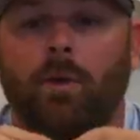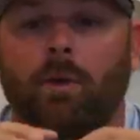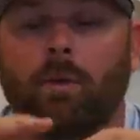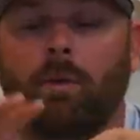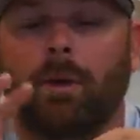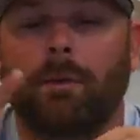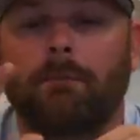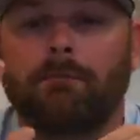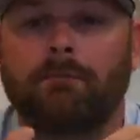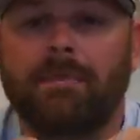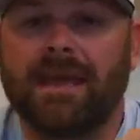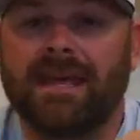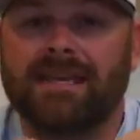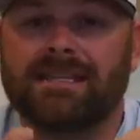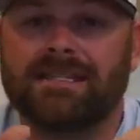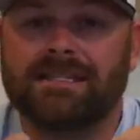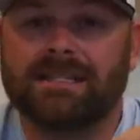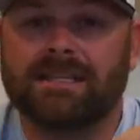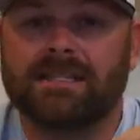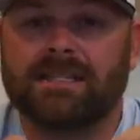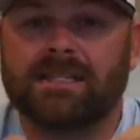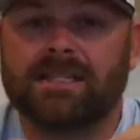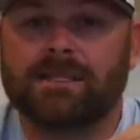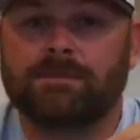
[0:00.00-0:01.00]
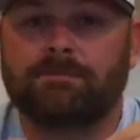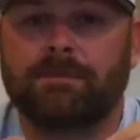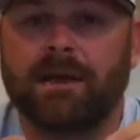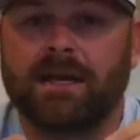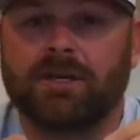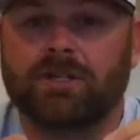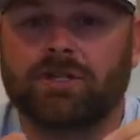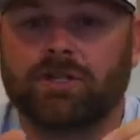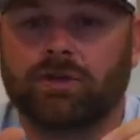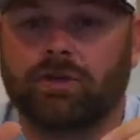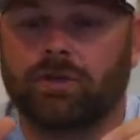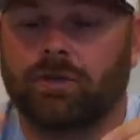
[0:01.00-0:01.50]
What makes this
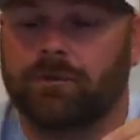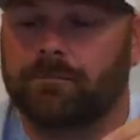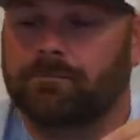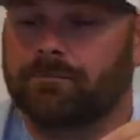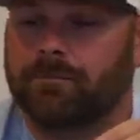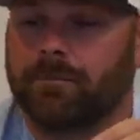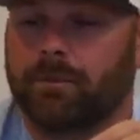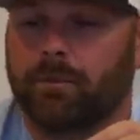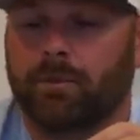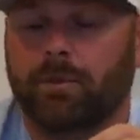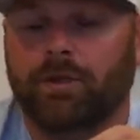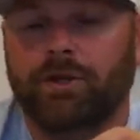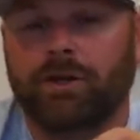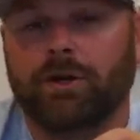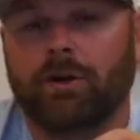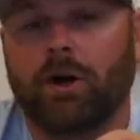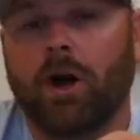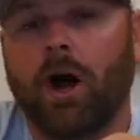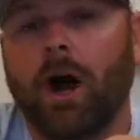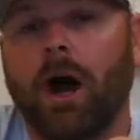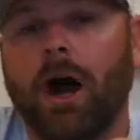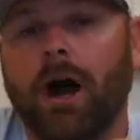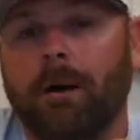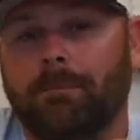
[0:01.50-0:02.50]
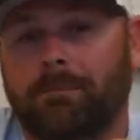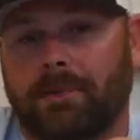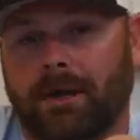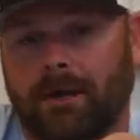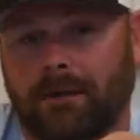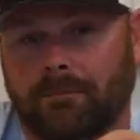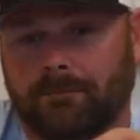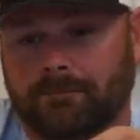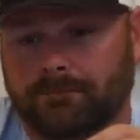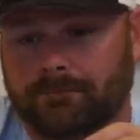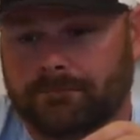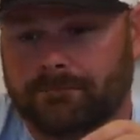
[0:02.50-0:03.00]
special when you're
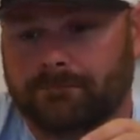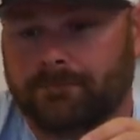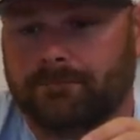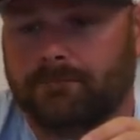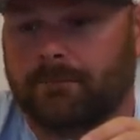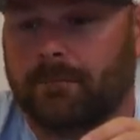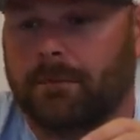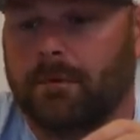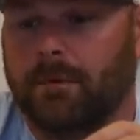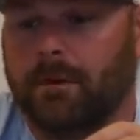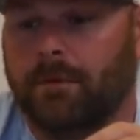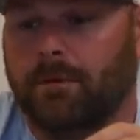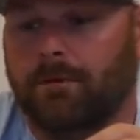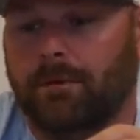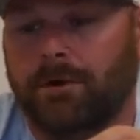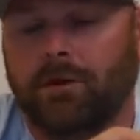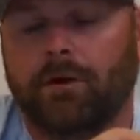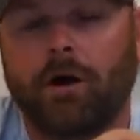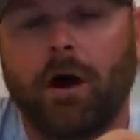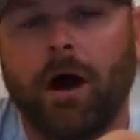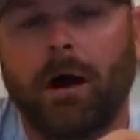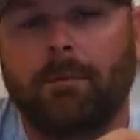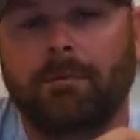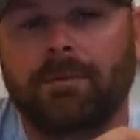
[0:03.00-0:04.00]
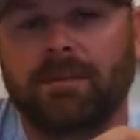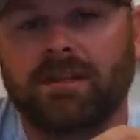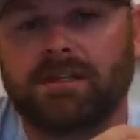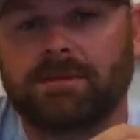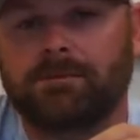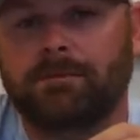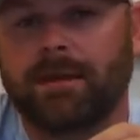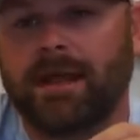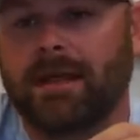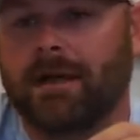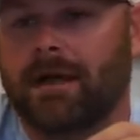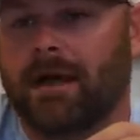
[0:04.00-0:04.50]
hopping, when you're hopping this
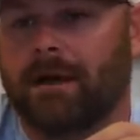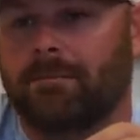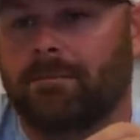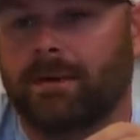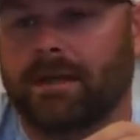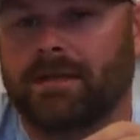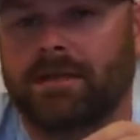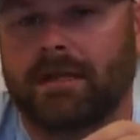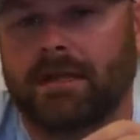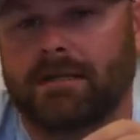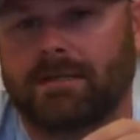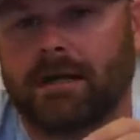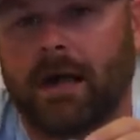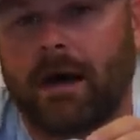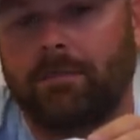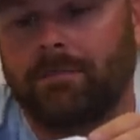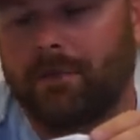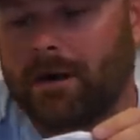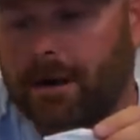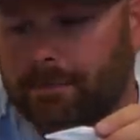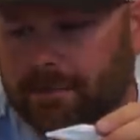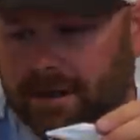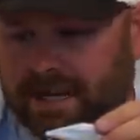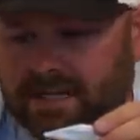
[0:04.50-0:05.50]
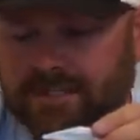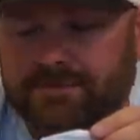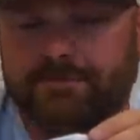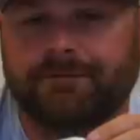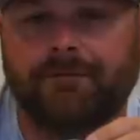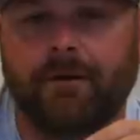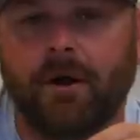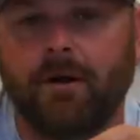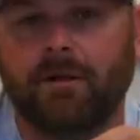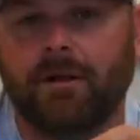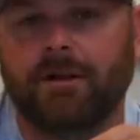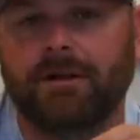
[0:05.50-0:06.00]
bait up, it's hopping up and it's
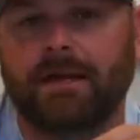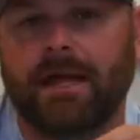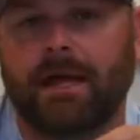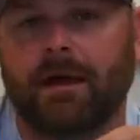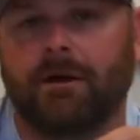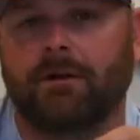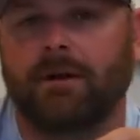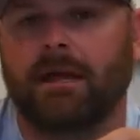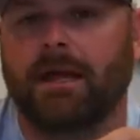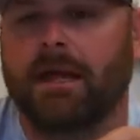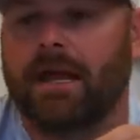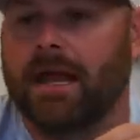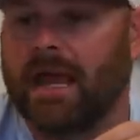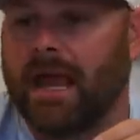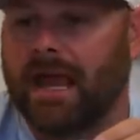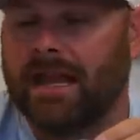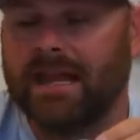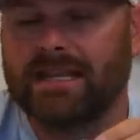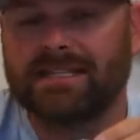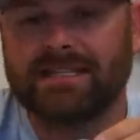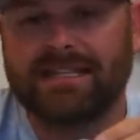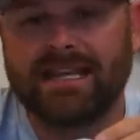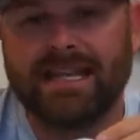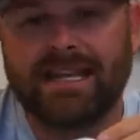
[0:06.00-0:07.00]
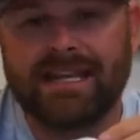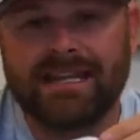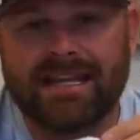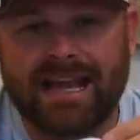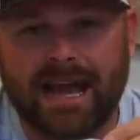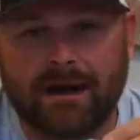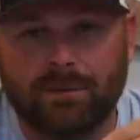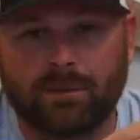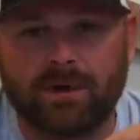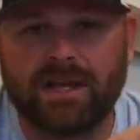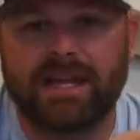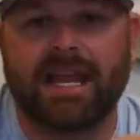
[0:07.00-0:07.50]
falling down and it's getting
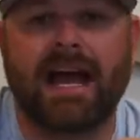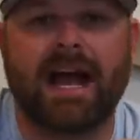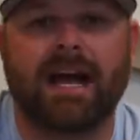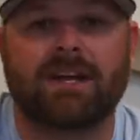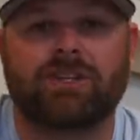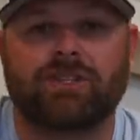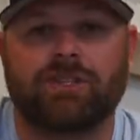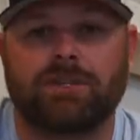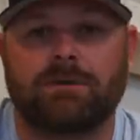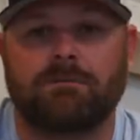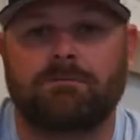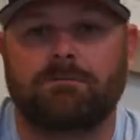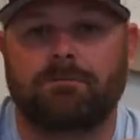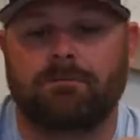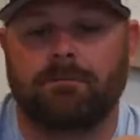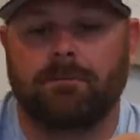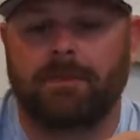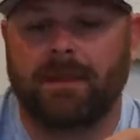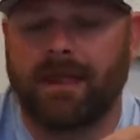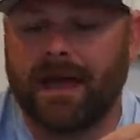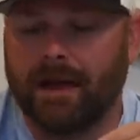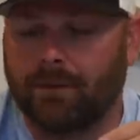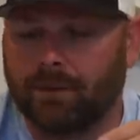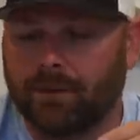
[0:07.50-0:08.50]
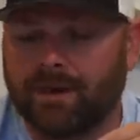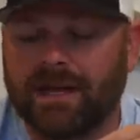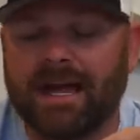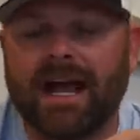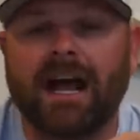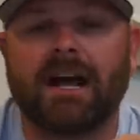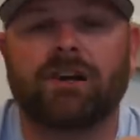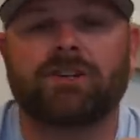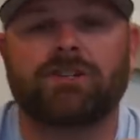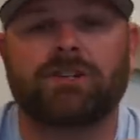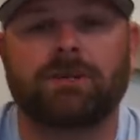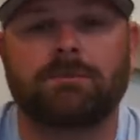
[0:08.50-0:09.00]
that reaction, that
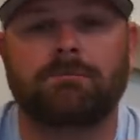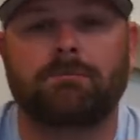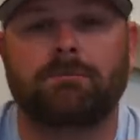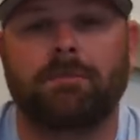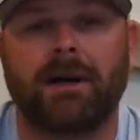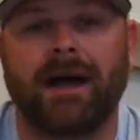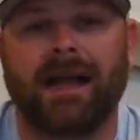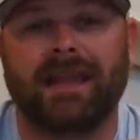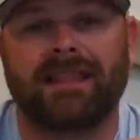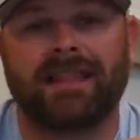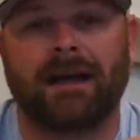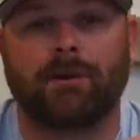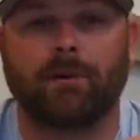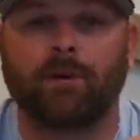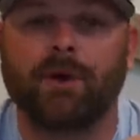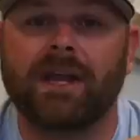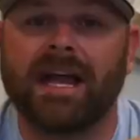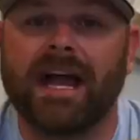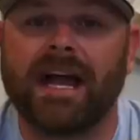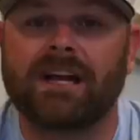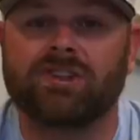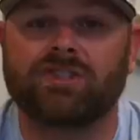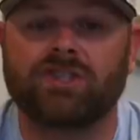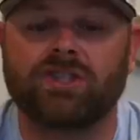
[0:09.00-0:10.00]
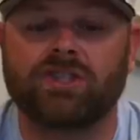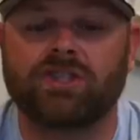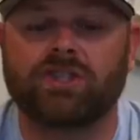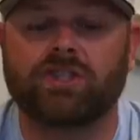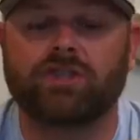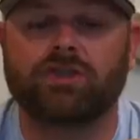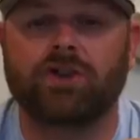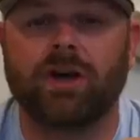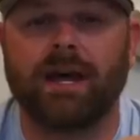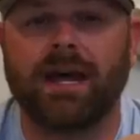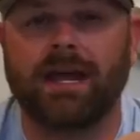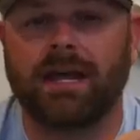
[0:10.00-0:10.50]
reaction bite, that reaction
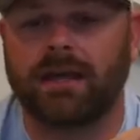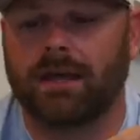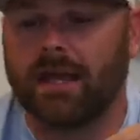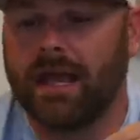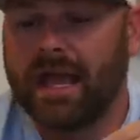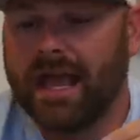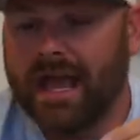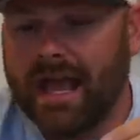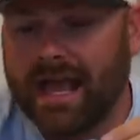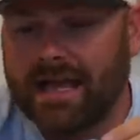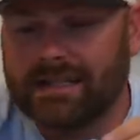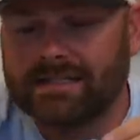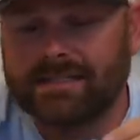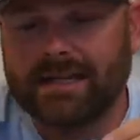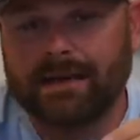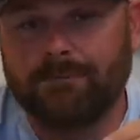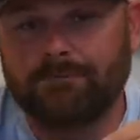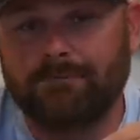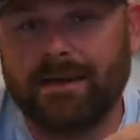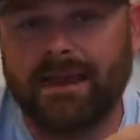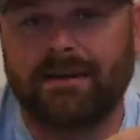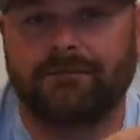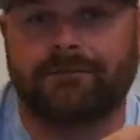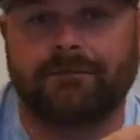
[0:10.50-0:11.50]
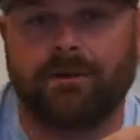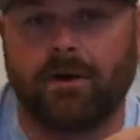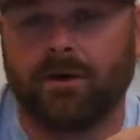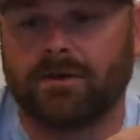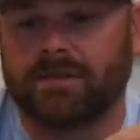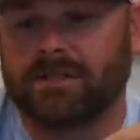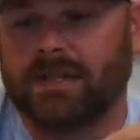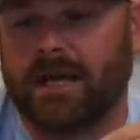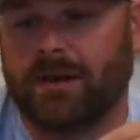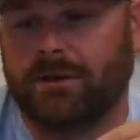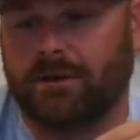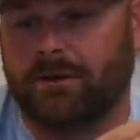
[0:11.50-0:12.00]
strike as that bait
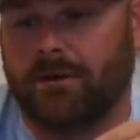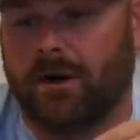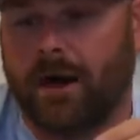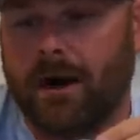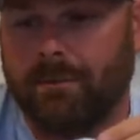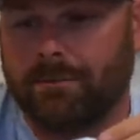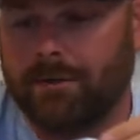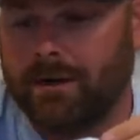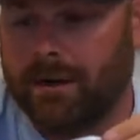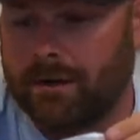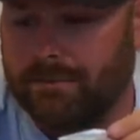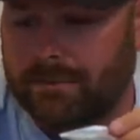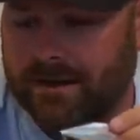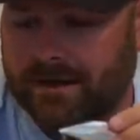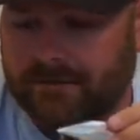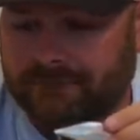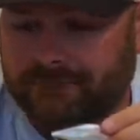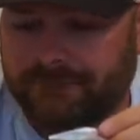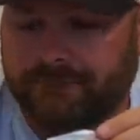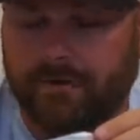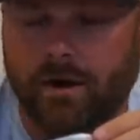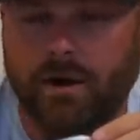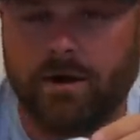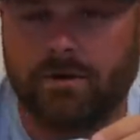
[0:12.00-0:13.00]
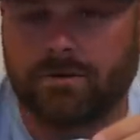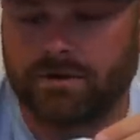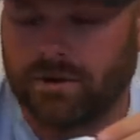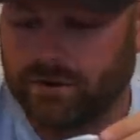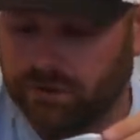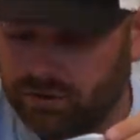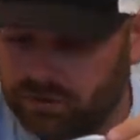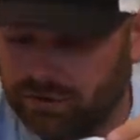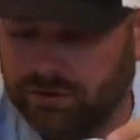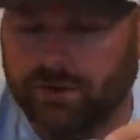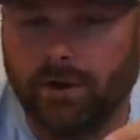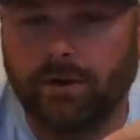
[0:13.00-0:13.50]
falls down. You hop it up and it falls,
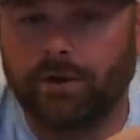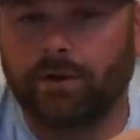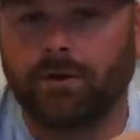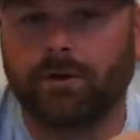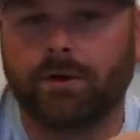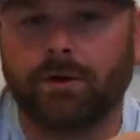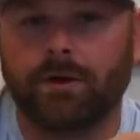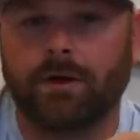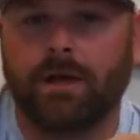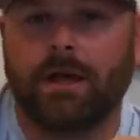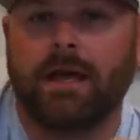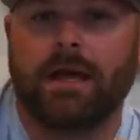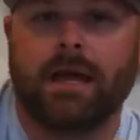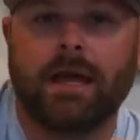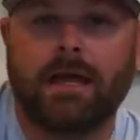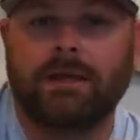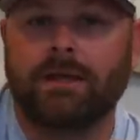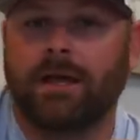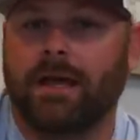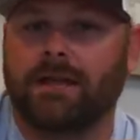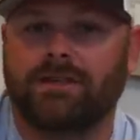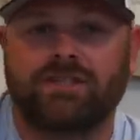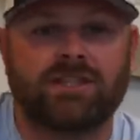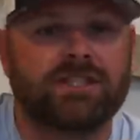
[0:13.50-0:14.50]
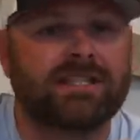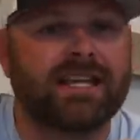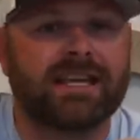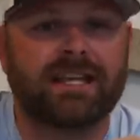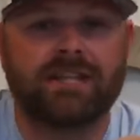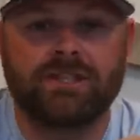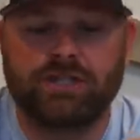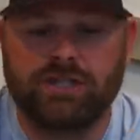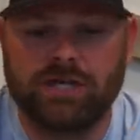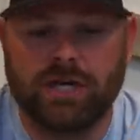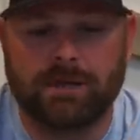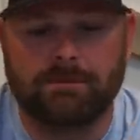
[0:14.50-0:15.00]
dong, and you, just like
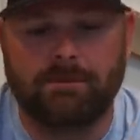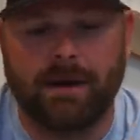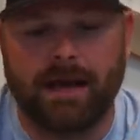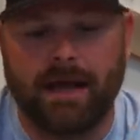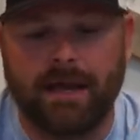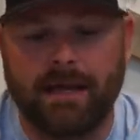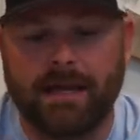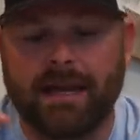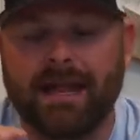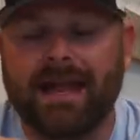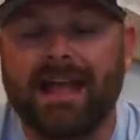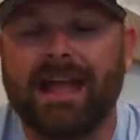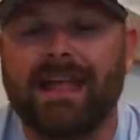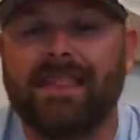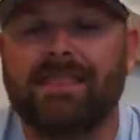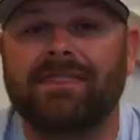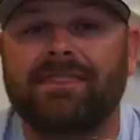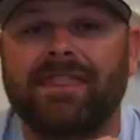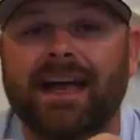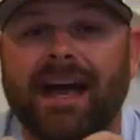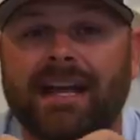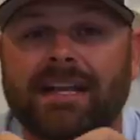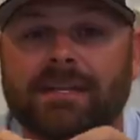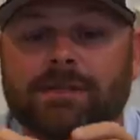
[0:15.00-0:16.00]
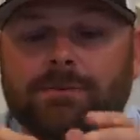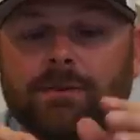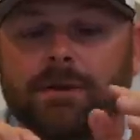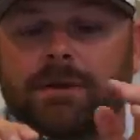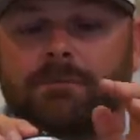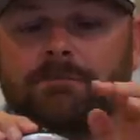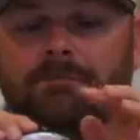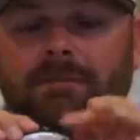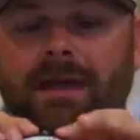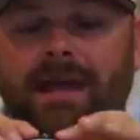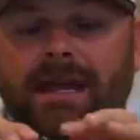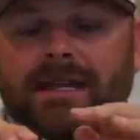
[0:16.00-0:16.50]
a jig bite. That is
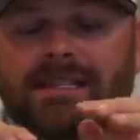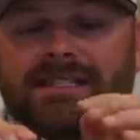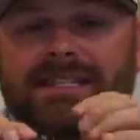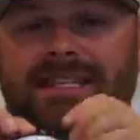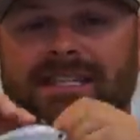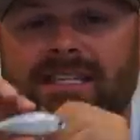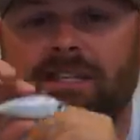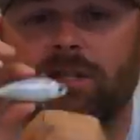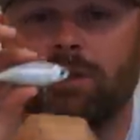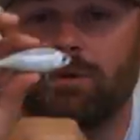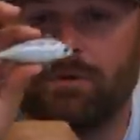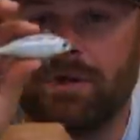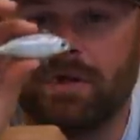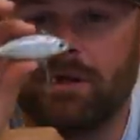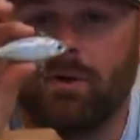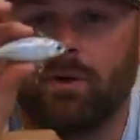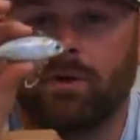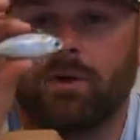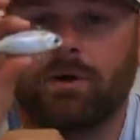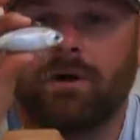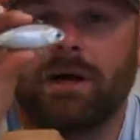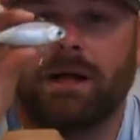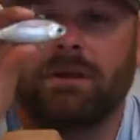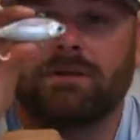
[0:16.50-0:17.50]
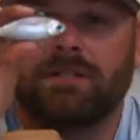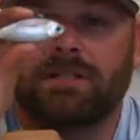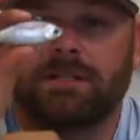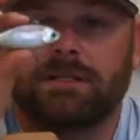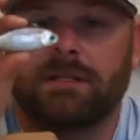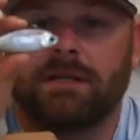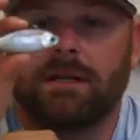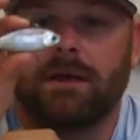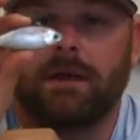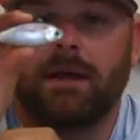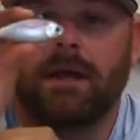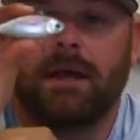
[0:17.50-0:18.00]
what makes this three quarter
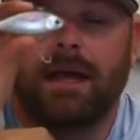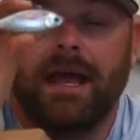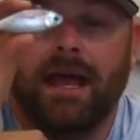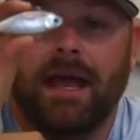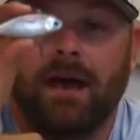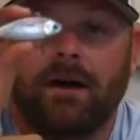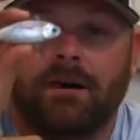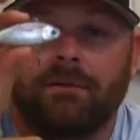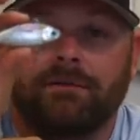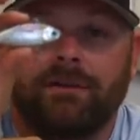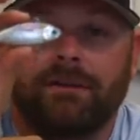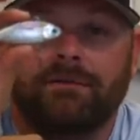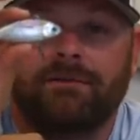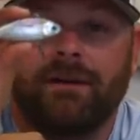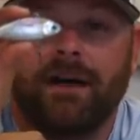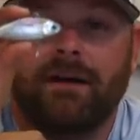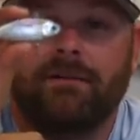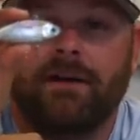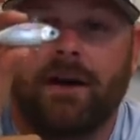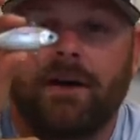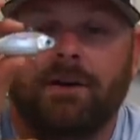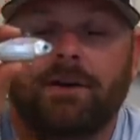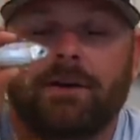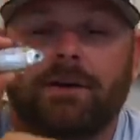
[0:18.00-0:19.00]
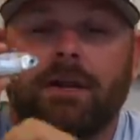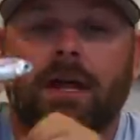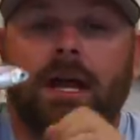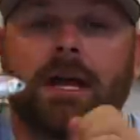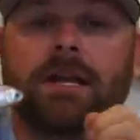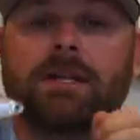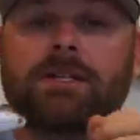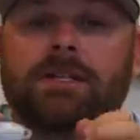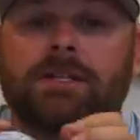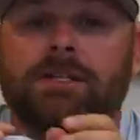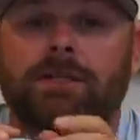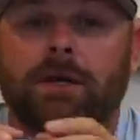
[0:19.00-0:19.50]
ounce LV500
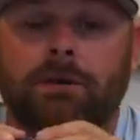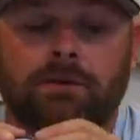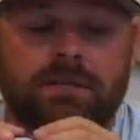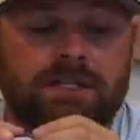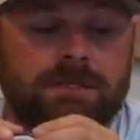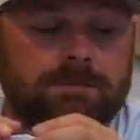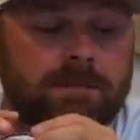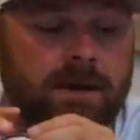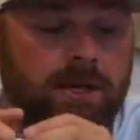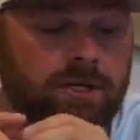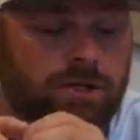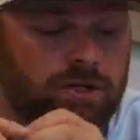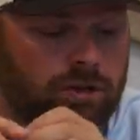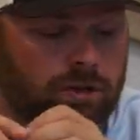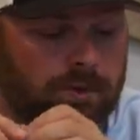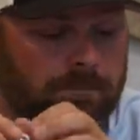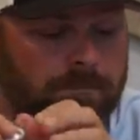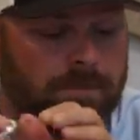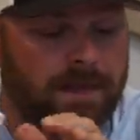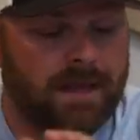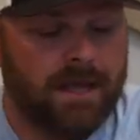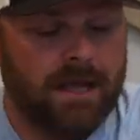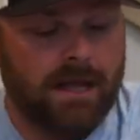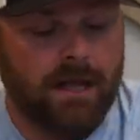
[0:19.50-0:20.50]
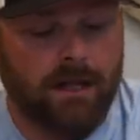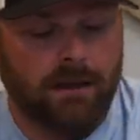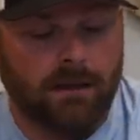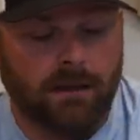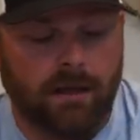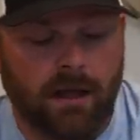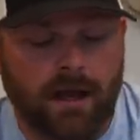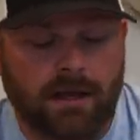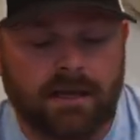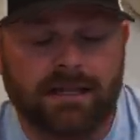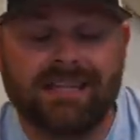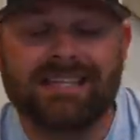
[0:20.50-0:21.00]
so special. A
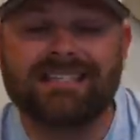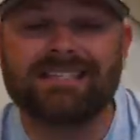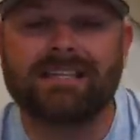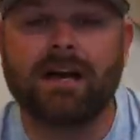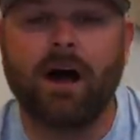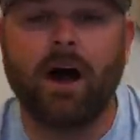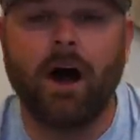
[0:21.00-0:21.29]
lot of these